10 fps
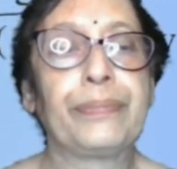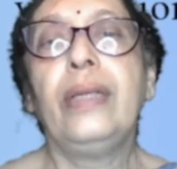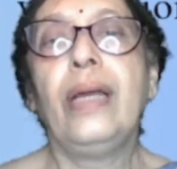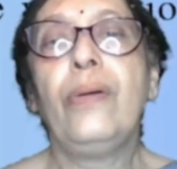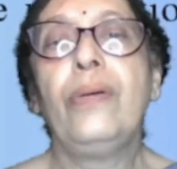
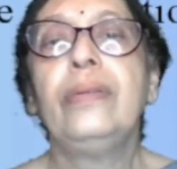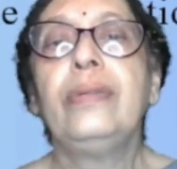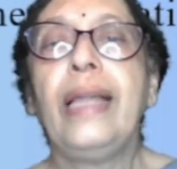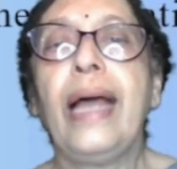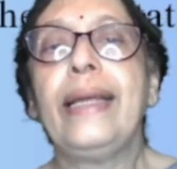Now,
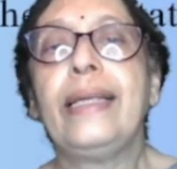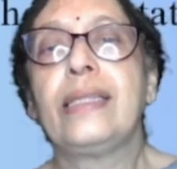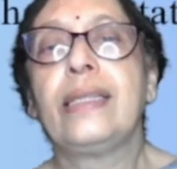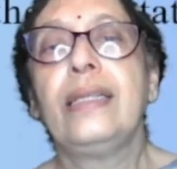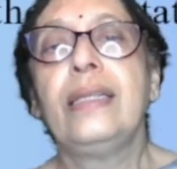
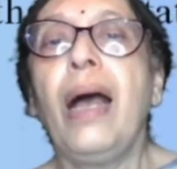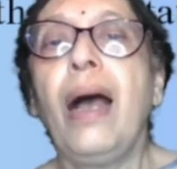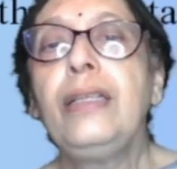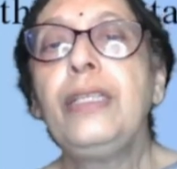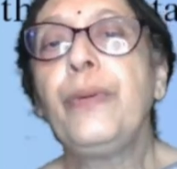light.
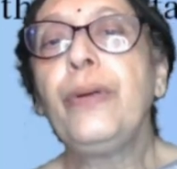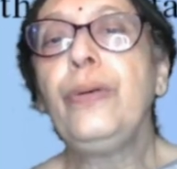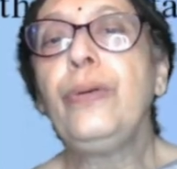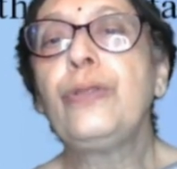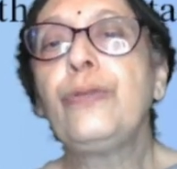Plants
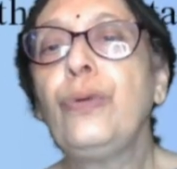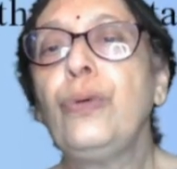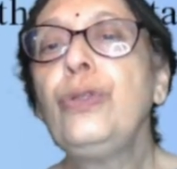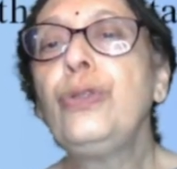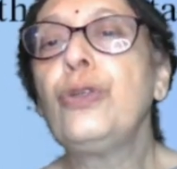produce
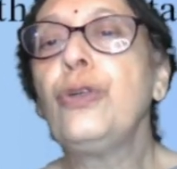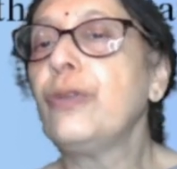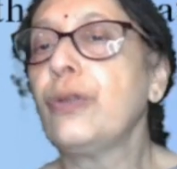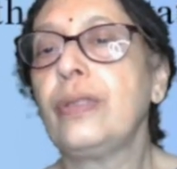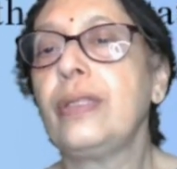food
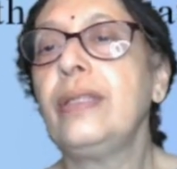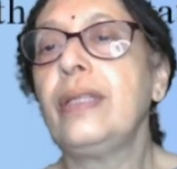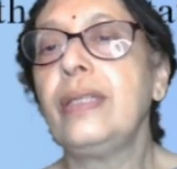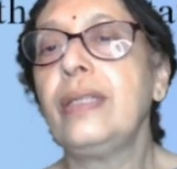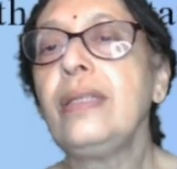through
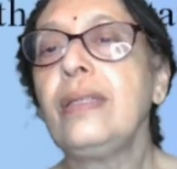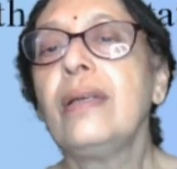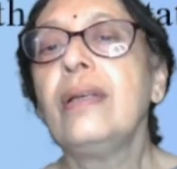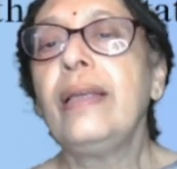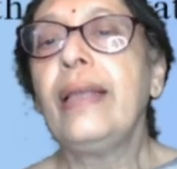photosynthesis.
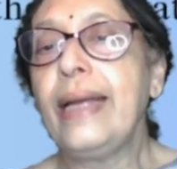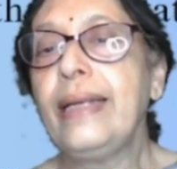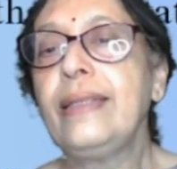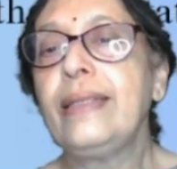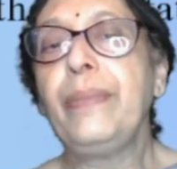
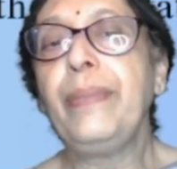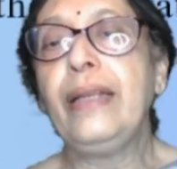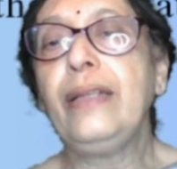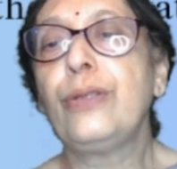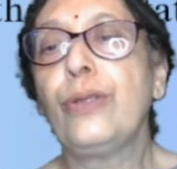Light is the
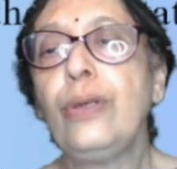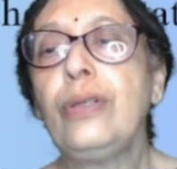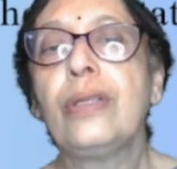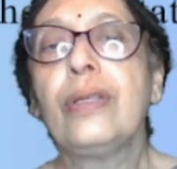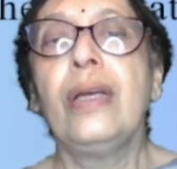main
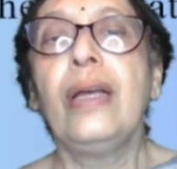source.